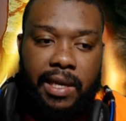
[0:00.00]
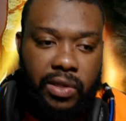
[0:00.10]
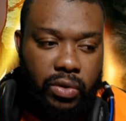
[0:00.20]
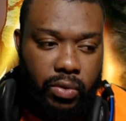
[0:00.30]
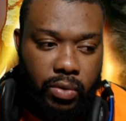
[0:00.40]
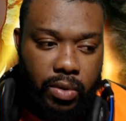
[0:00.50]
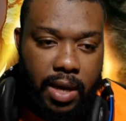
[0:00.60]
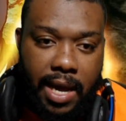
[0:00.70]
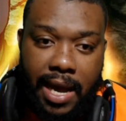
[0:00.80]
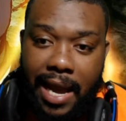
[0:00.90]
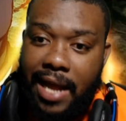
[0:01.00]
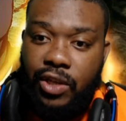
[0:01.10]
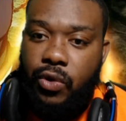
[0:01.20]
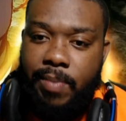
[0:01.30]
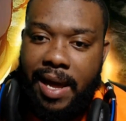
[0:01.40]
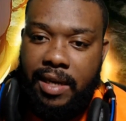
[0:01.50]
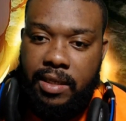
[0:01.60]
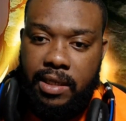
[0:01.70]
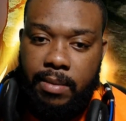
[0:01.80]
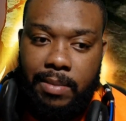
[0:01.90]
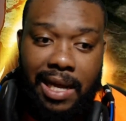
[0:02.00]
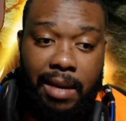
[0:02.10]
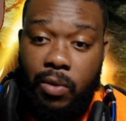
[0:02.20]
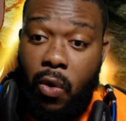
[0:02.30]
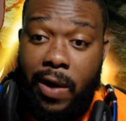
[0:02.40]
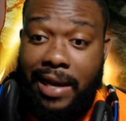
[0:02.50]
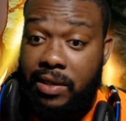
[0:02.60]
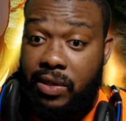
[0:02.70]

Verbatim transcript: is to end humanity, let them go